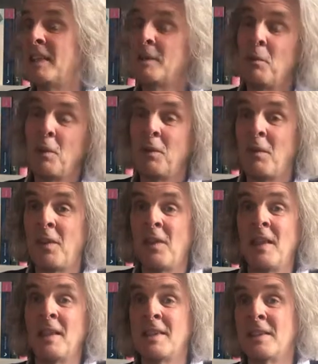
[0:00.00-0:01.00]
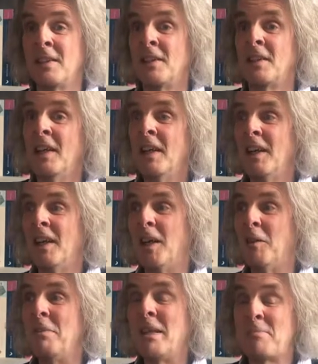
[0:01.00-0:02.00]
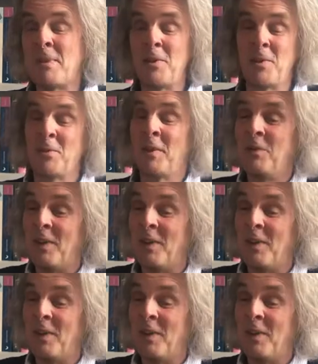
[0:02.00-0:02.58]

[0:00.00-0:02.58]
It's one of the things that um, is both,